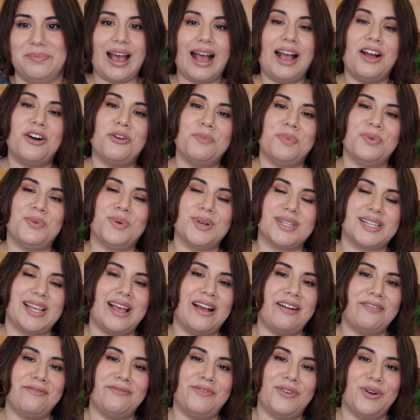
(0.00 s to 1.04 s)
I hope it was
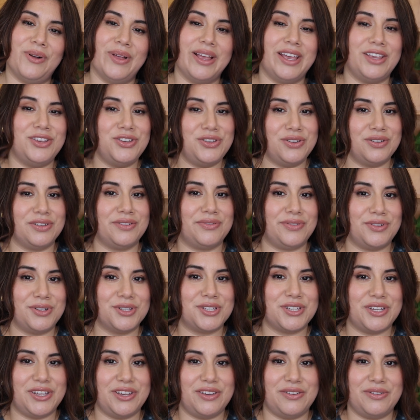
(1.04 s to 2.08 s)
helpful and useful
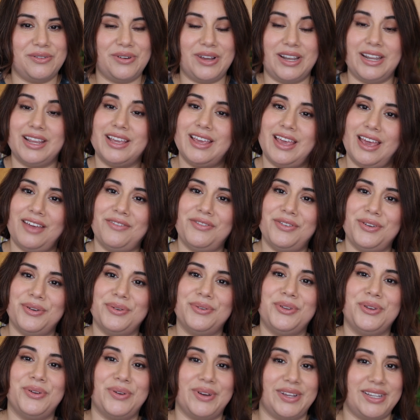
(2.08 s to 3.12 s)
to you and it gave you
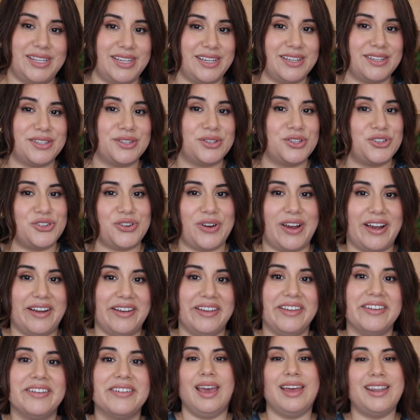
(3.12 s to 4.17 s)
new ideas to
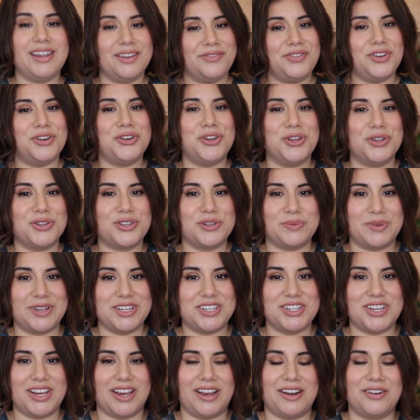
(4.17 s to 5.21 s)
try. And if you're new to my
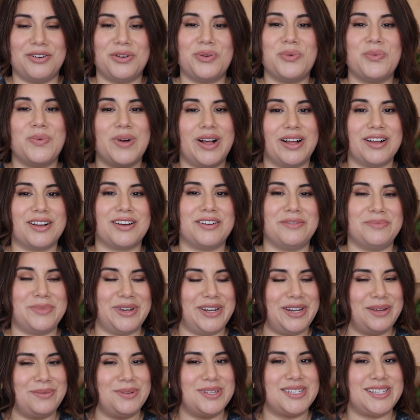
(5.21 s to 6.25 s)
channel, welcome. My
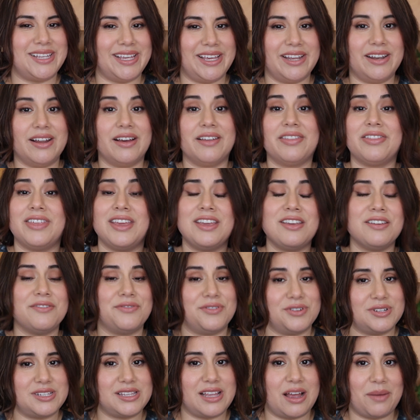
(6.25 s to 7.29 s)
name is Ida. Thank you
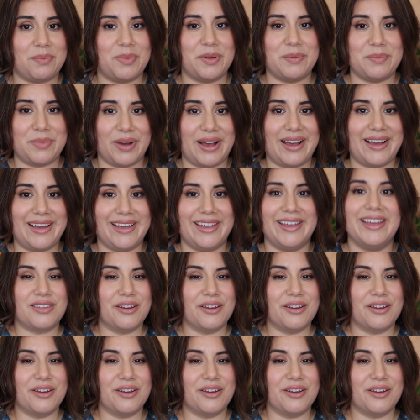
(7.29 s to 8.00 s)
for stopping by.